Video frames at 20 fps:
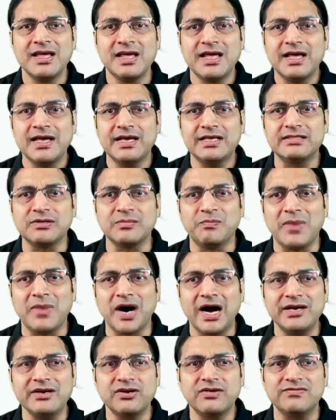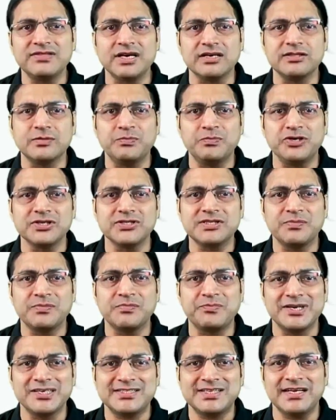in the mind of the other person
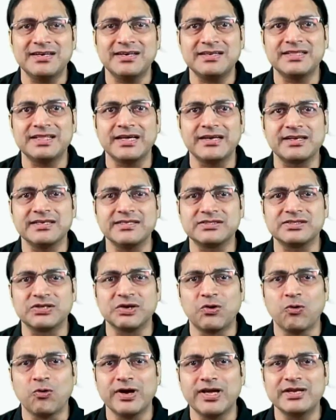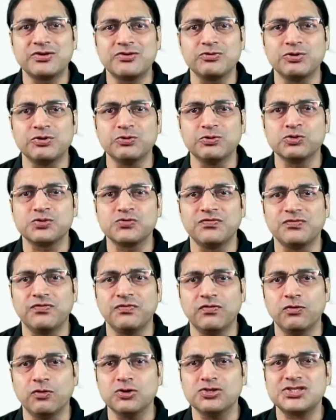present that he is going to use
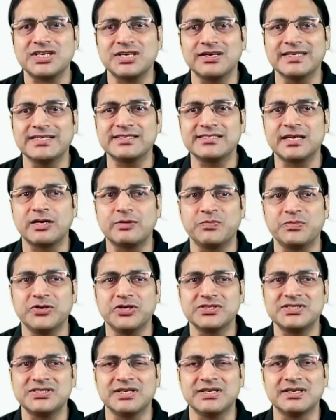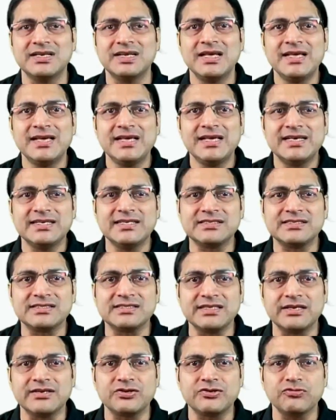force against that person is
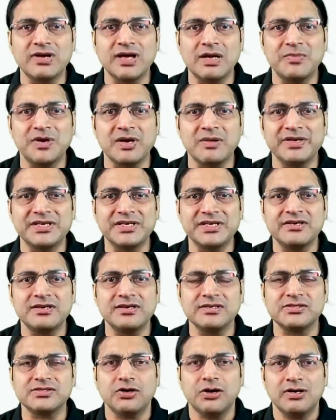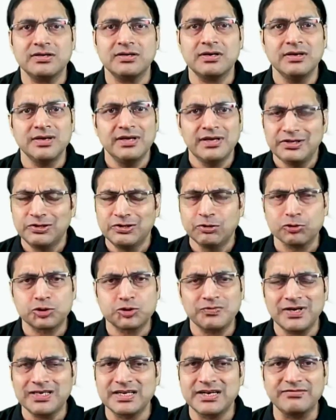said to have committed assault.
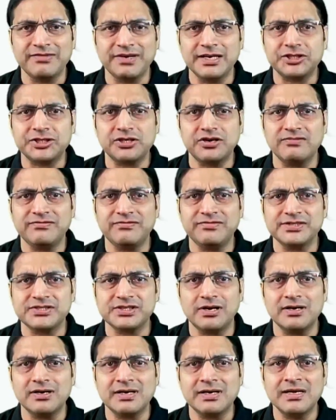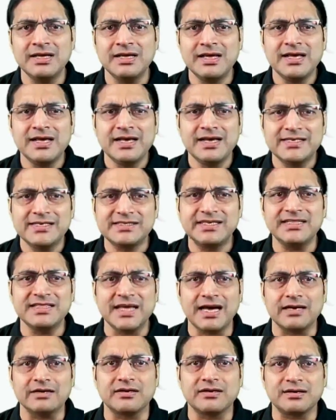Usual definition of assault, isn't
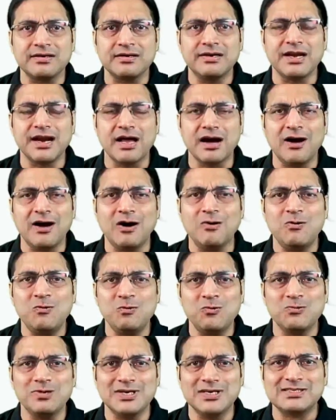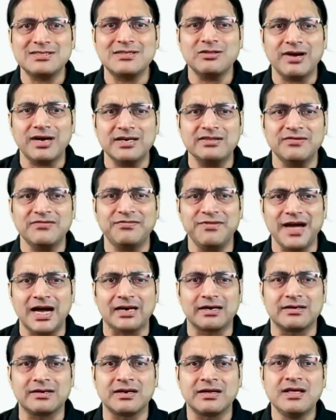that? Now, let's look at the
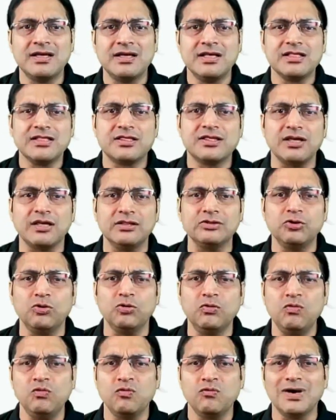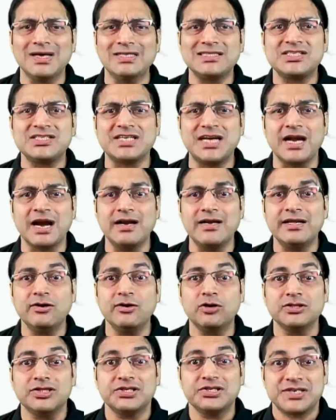fact. Chandu, while standing
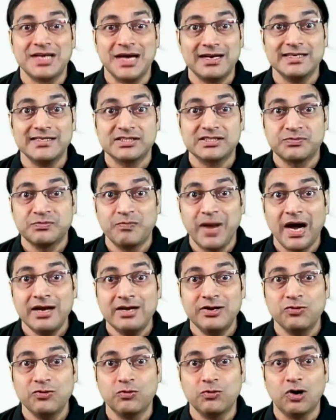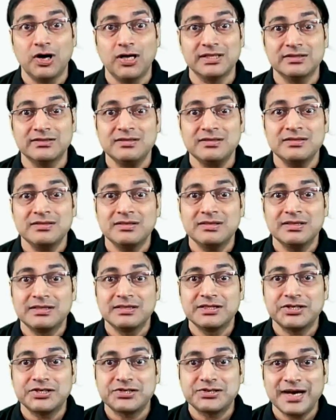on the terrace, mind you, on
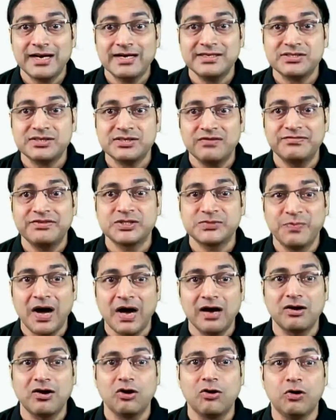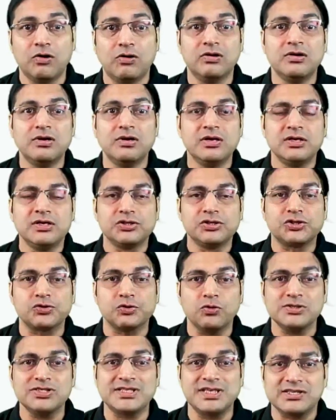the terrace of his bungalow,
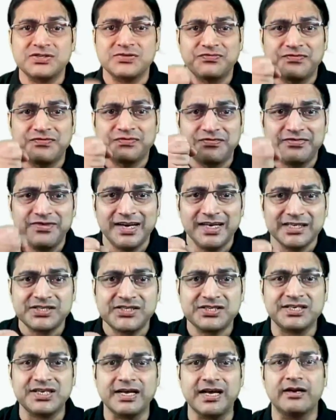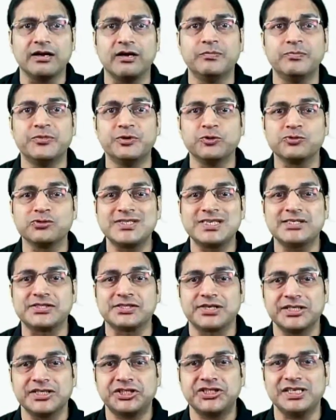shows his fist and abuses
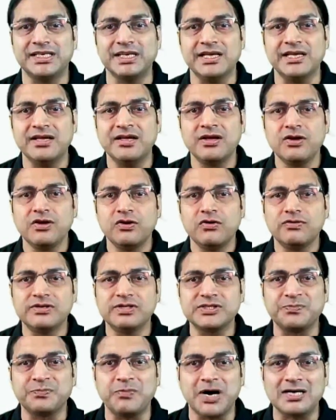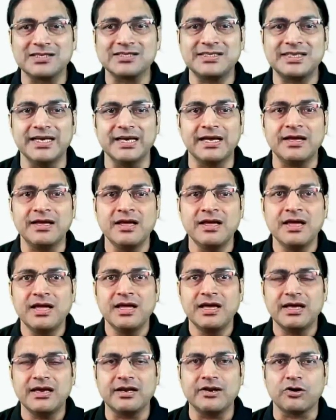Rishi, who is passing
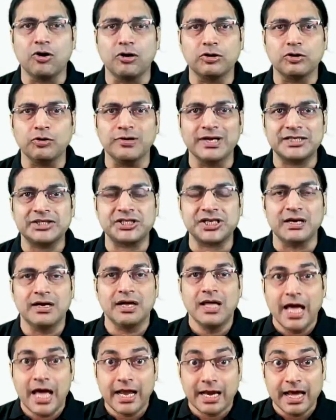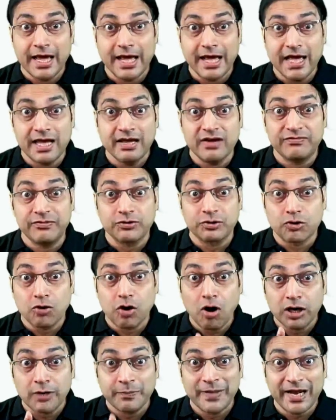in an auto rickshaw. And hey, if you do
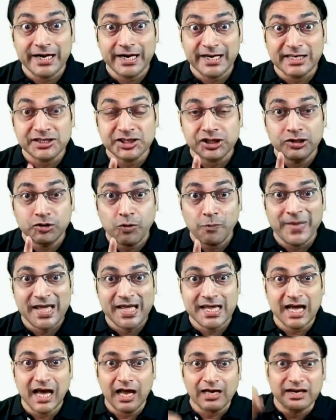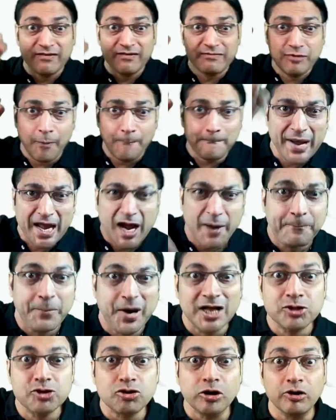not pay attention to me, I'll give you a big
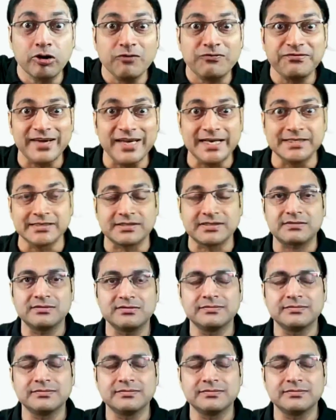punch on your face.